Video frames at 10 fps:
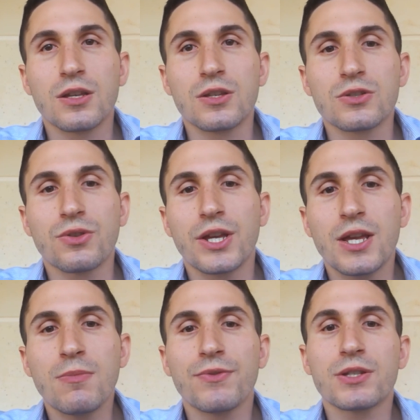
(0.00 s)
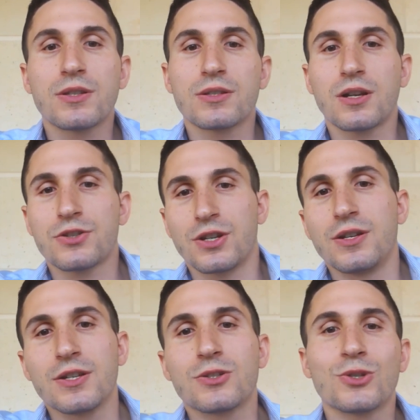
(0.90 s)
So the aim of this
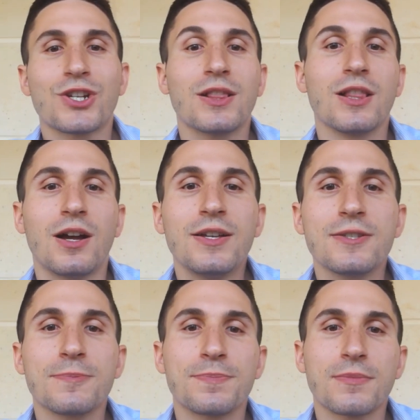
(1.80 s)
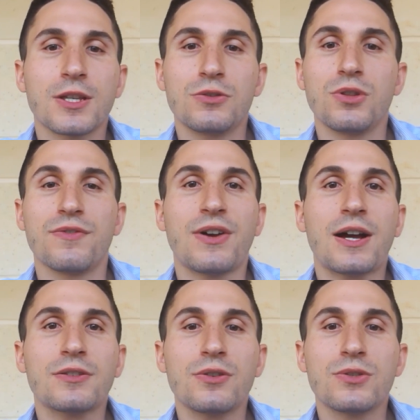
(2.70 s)
discussion is to shed light into the
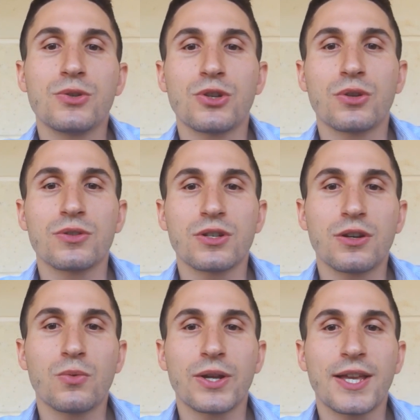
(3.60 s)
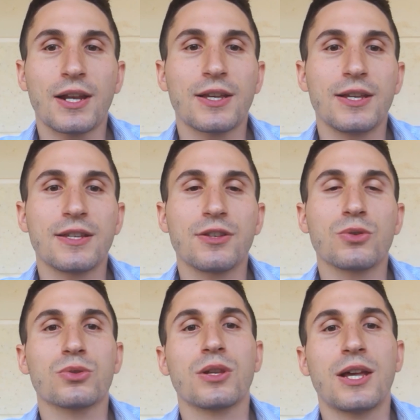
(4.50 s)
factors you should consider when calculating the
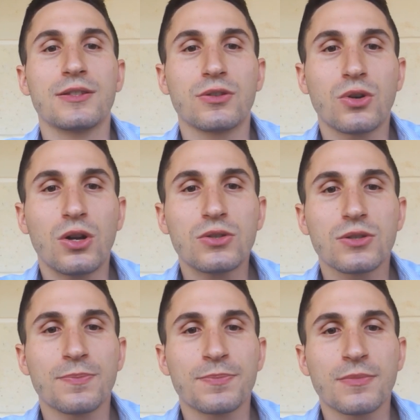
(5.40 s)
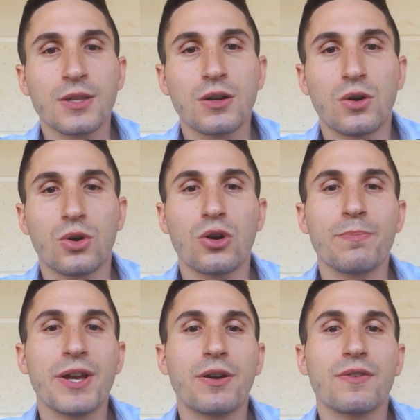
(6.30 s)
total landed cost or
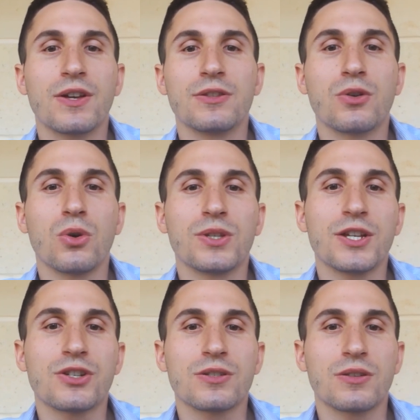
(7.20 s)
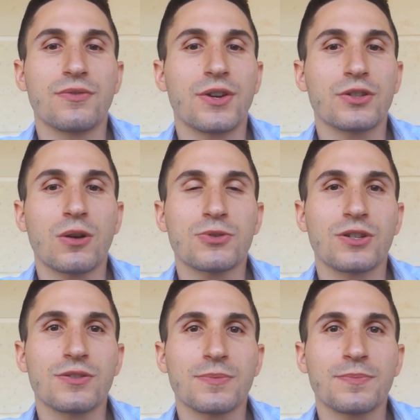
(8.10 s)
comparing vendor quotations and freight
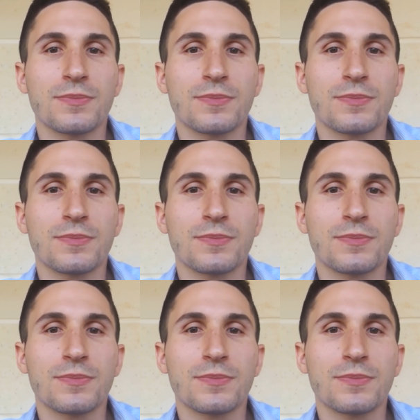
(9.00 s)
options.